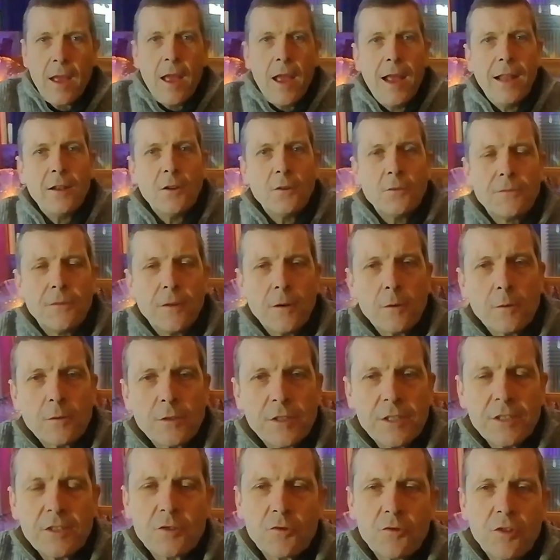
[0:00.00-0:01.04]
Hello
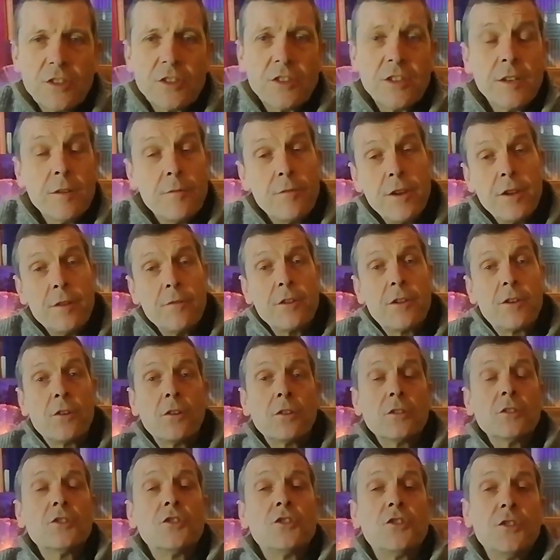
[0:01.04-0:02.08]
folks, it's Chris in the Arena
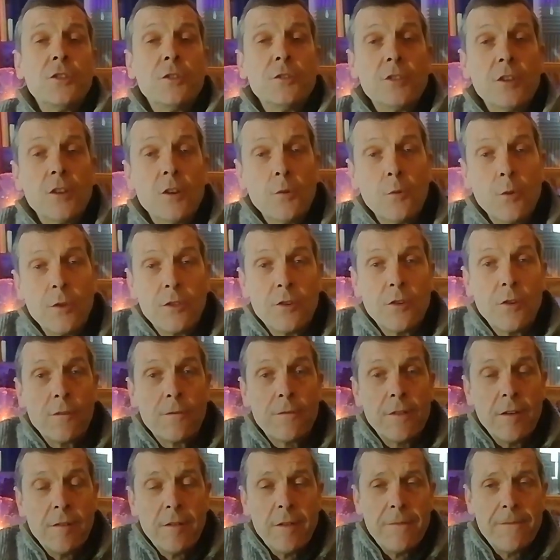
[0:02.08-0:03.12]
Recording Studio with your
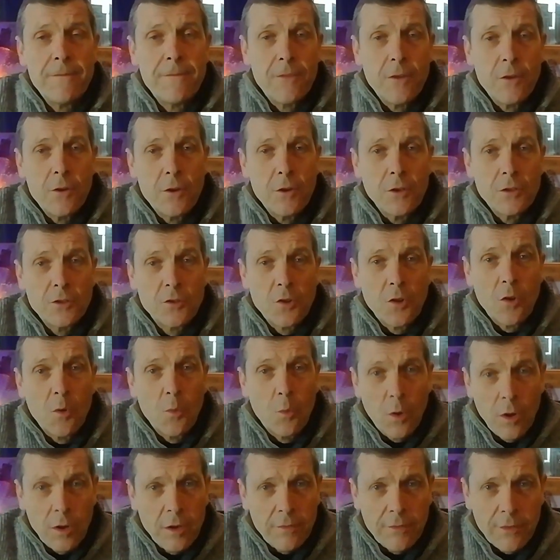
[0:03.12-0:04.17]
very first, or
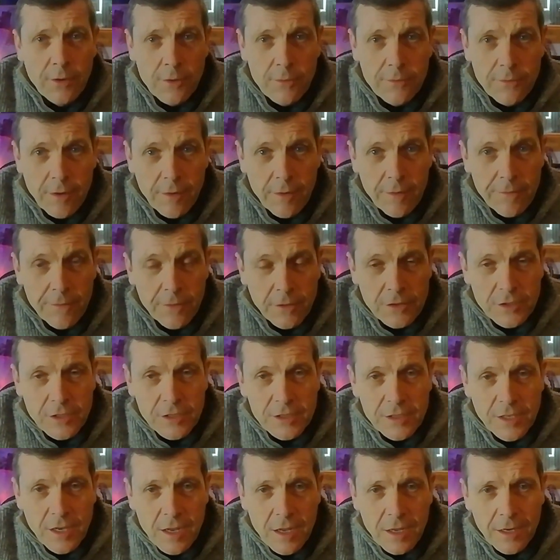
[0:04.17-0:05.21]
one of your very first
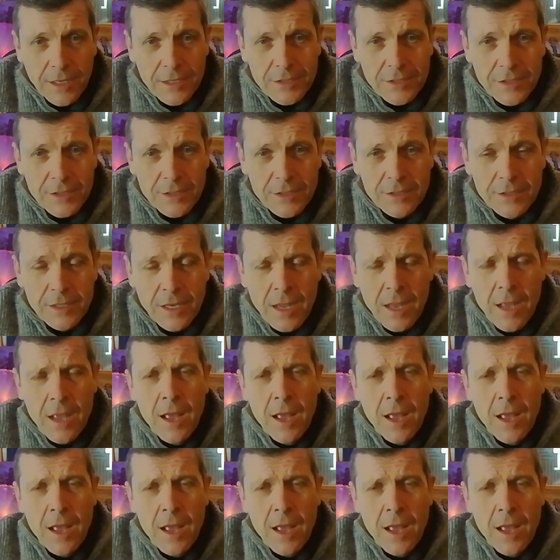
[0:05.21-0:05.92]
guitar lessons.